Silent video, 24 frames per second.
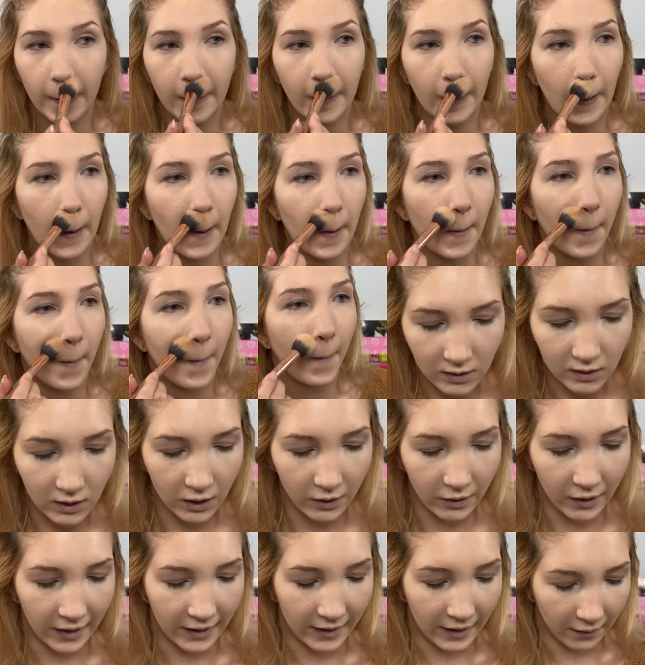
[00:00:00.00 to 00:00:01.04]
All
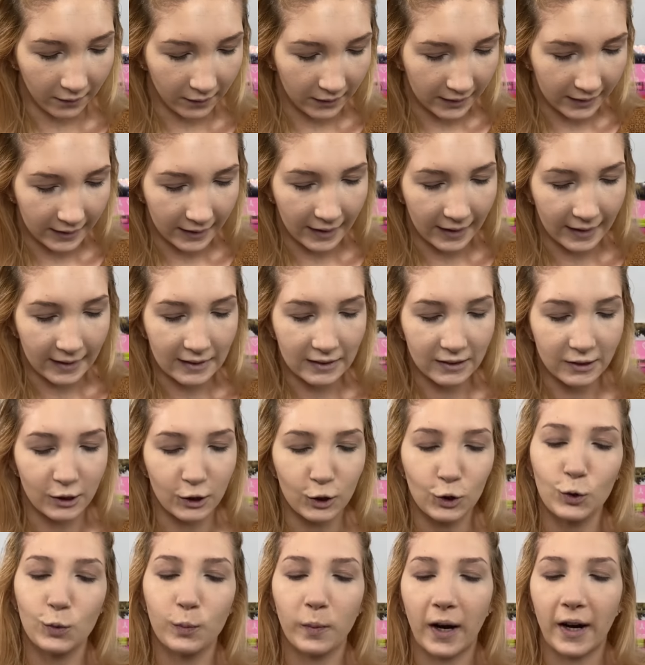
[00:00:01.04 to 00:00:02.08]
right, now we're gonna get
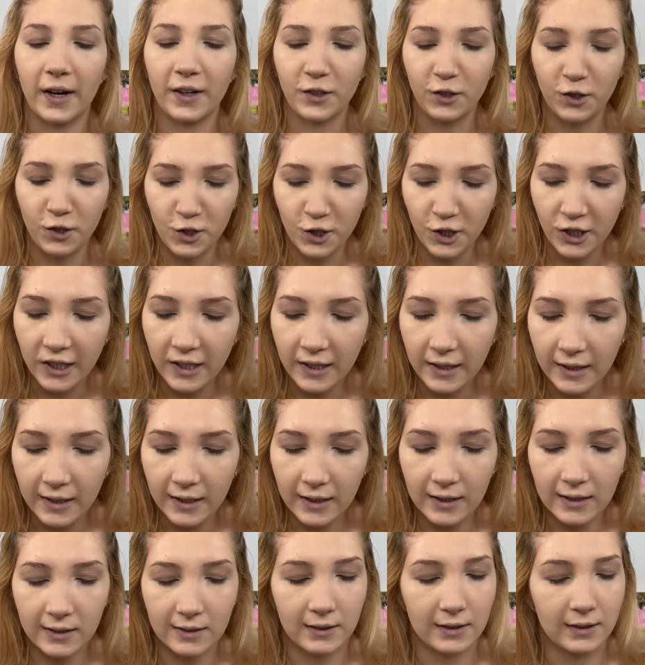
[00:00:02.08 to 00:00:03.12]
into my
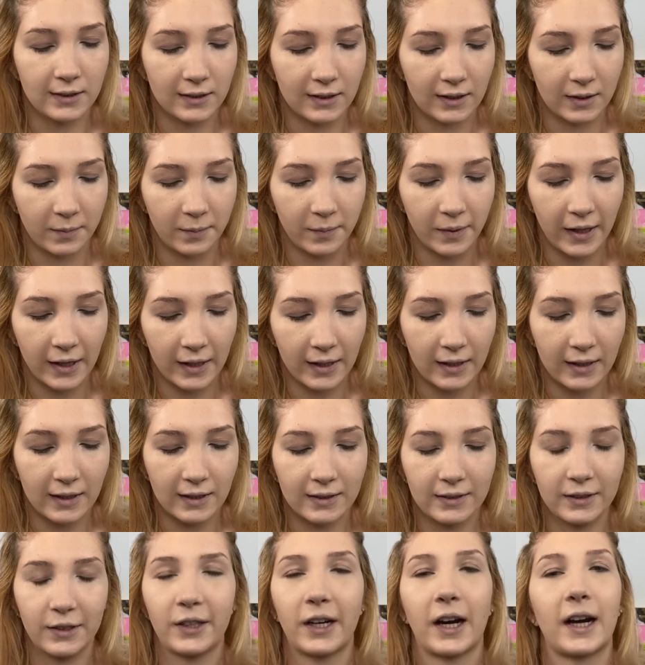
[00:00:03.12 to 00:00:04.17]
cheeks.
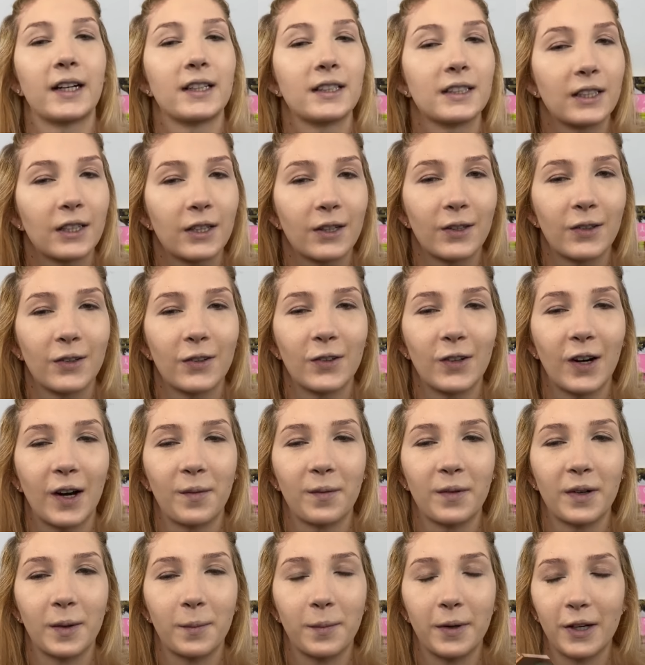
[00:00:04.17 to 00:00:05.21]
Man, you guys know I'm
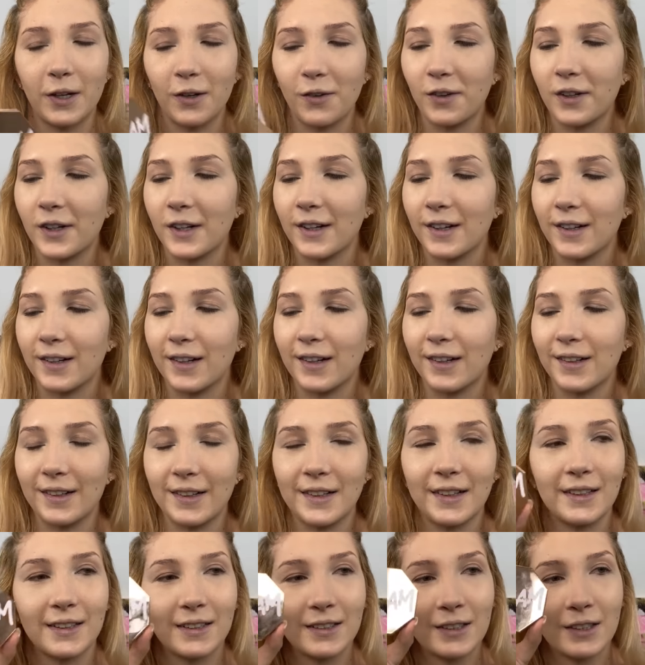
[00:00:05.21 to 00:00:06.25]
gonna be using
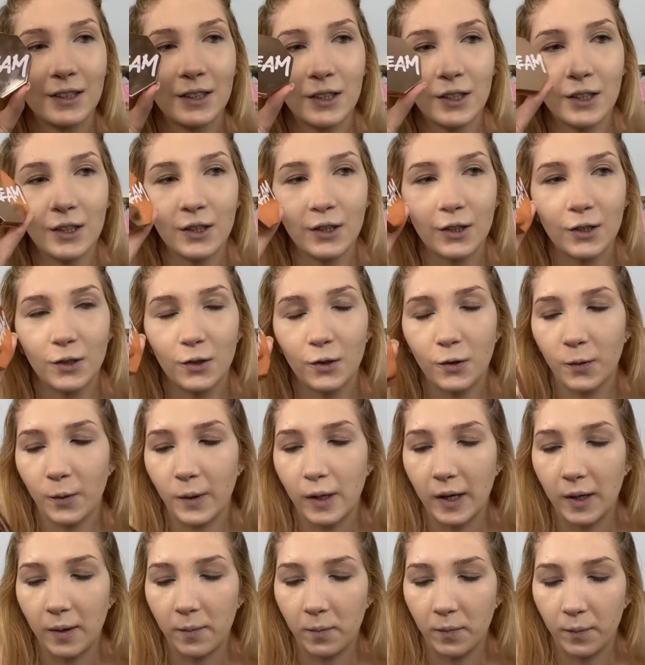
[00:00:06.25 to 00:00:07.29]
these
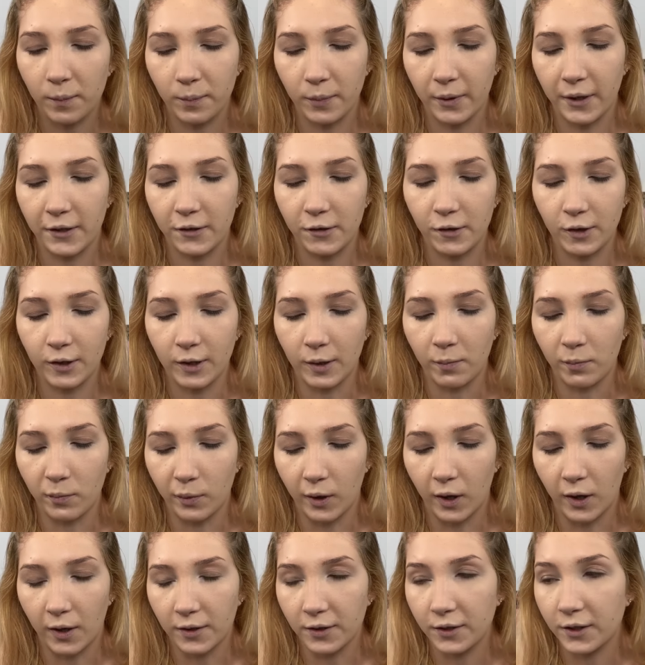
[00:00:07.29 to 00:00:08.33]
cream blushes and
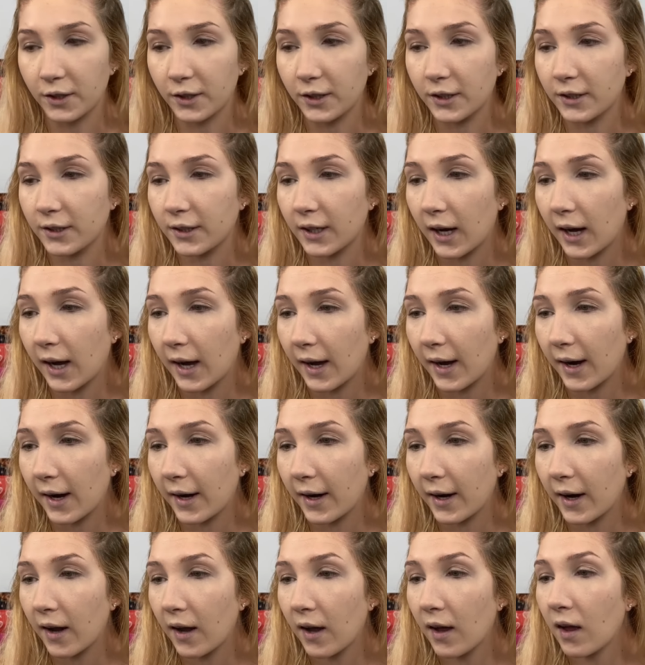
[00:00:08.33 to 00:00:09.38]
bronzers.
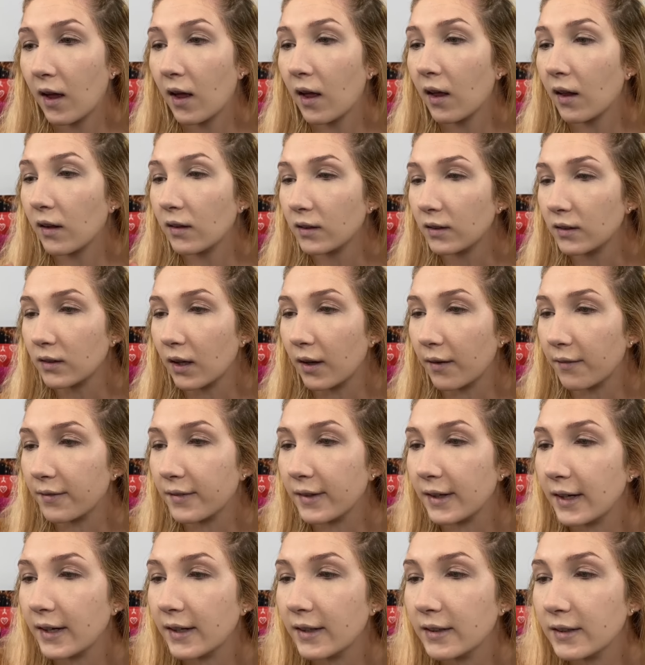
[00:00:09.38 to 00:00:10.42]
I love
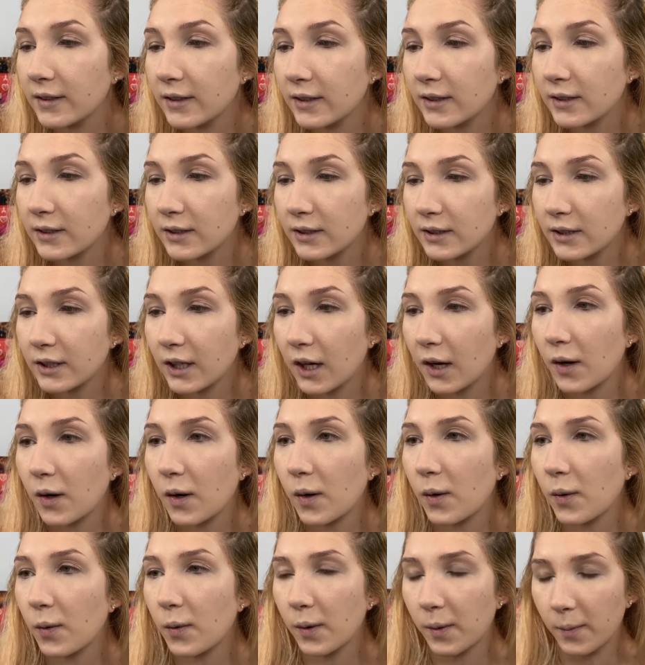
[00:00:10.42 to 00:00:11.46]
these
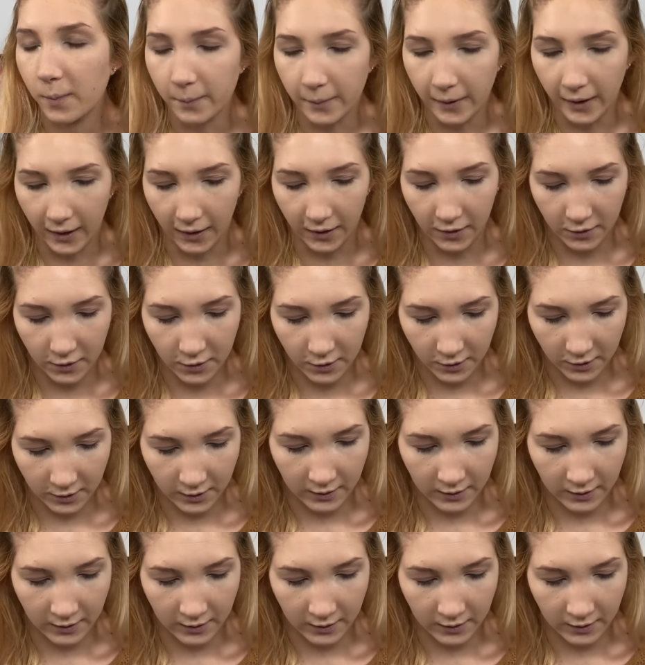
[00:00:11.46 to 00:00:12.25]
so much.